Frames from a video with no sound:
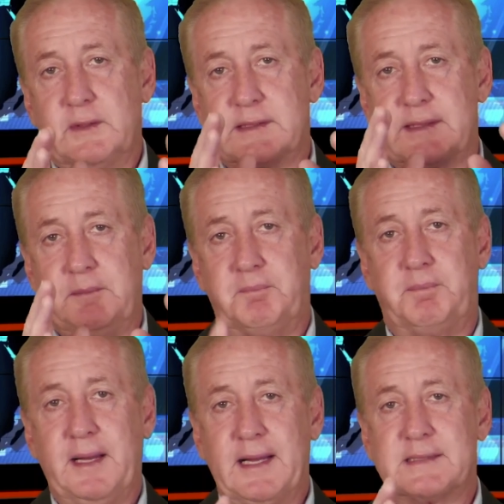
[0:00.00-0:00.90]
is the
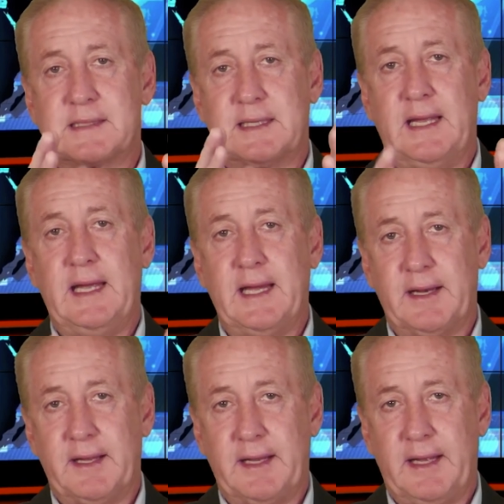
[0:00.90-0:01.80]
best
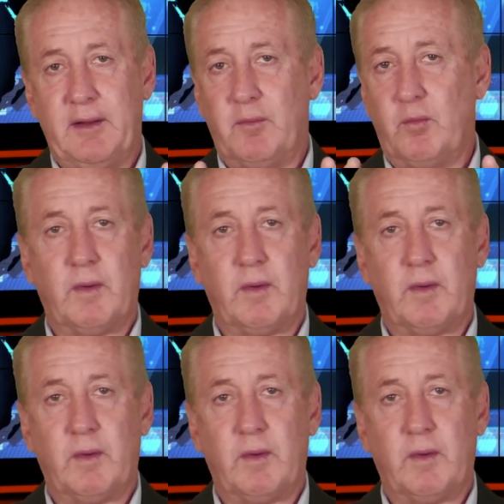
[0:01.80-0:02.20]
candidate,